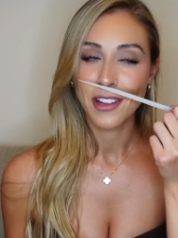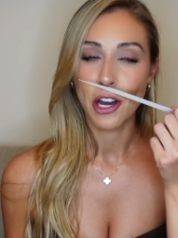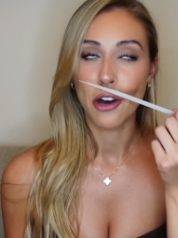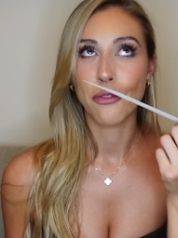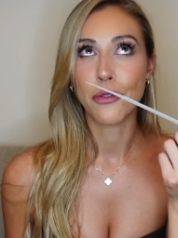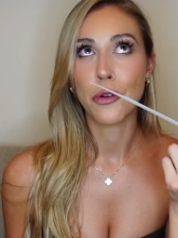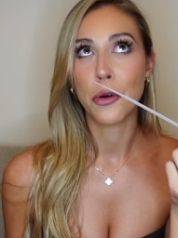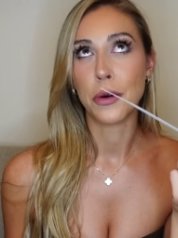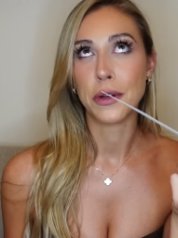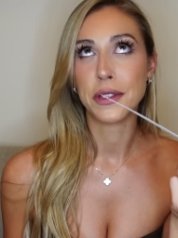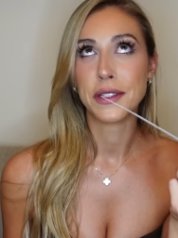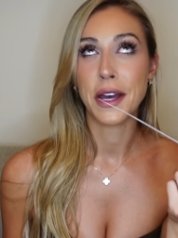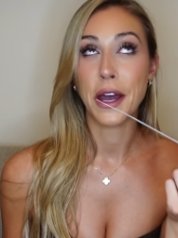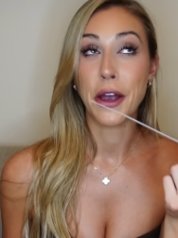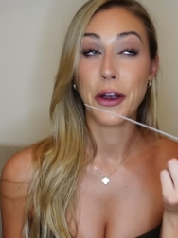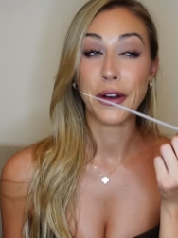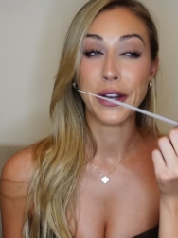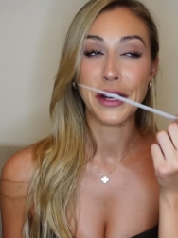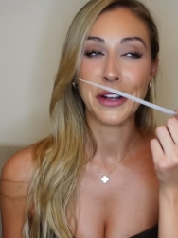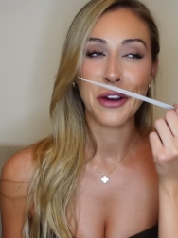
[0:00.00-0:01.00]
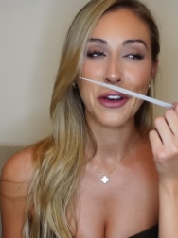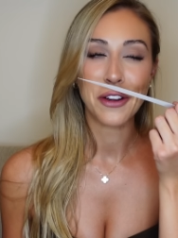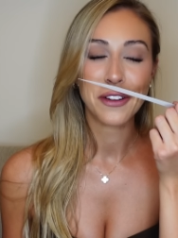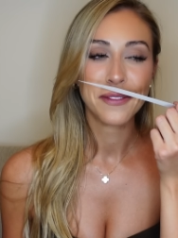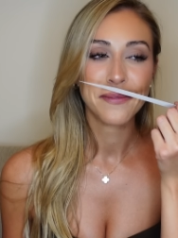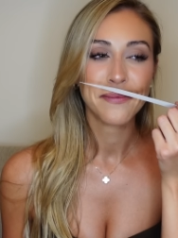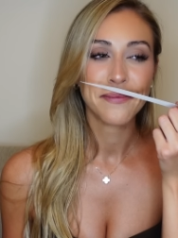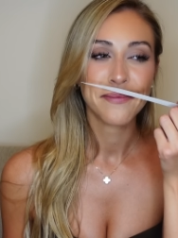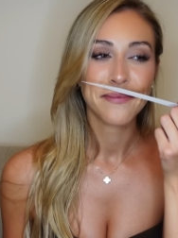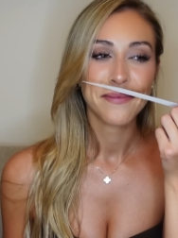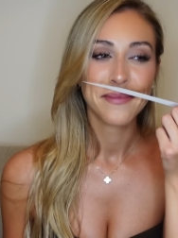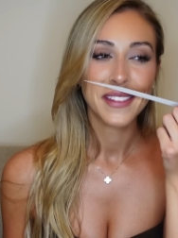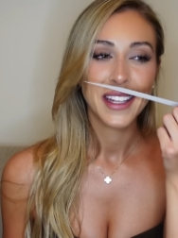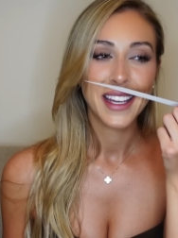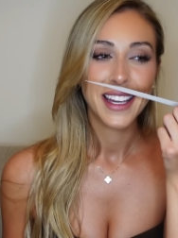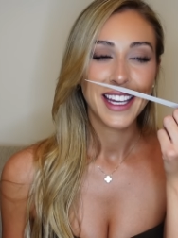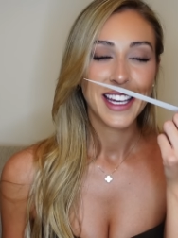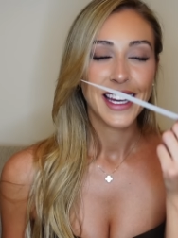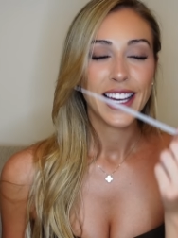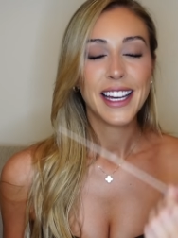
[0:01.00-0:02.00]
Of course, I already know.
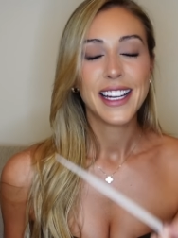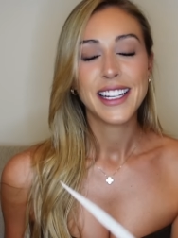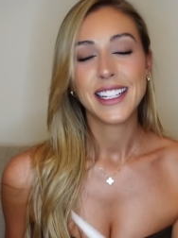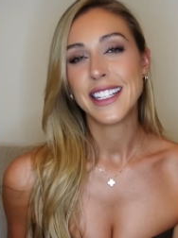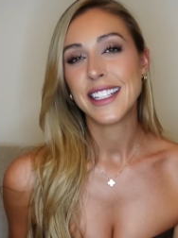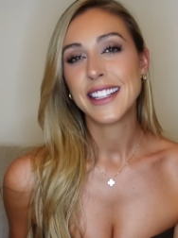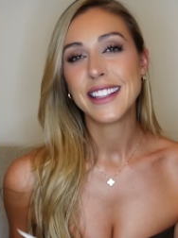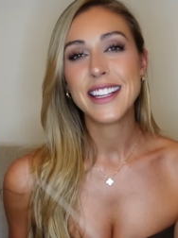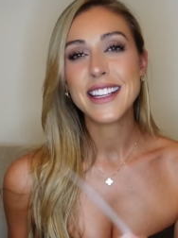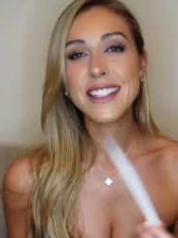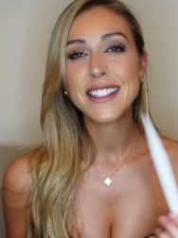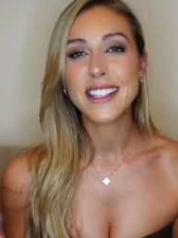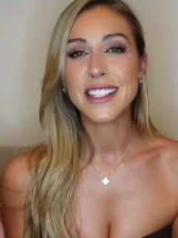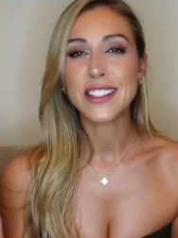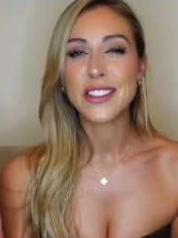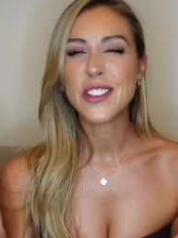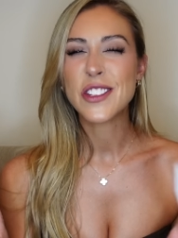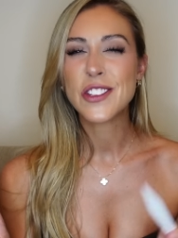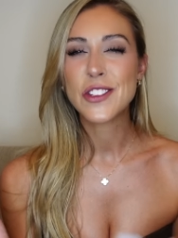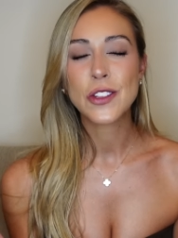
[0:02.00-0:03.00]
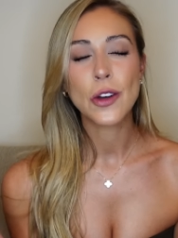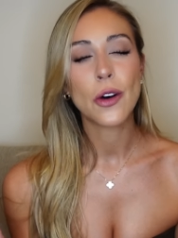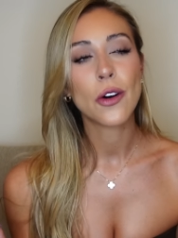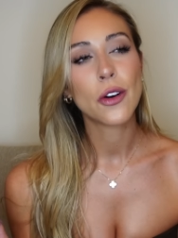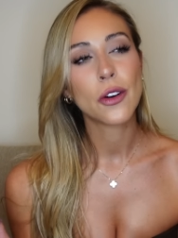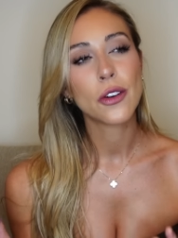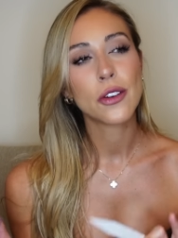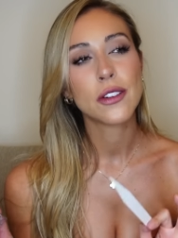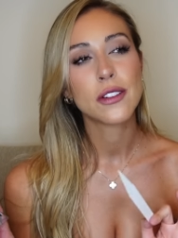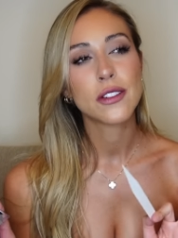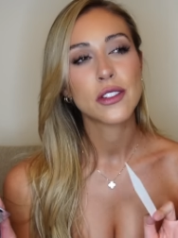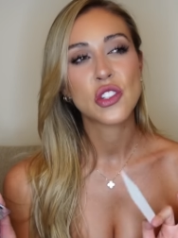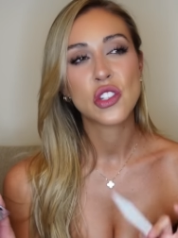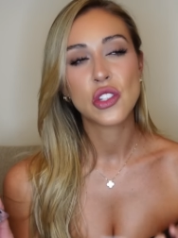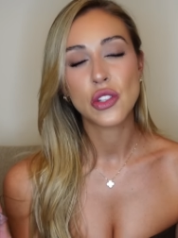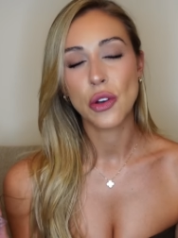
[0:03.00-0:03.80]
This is so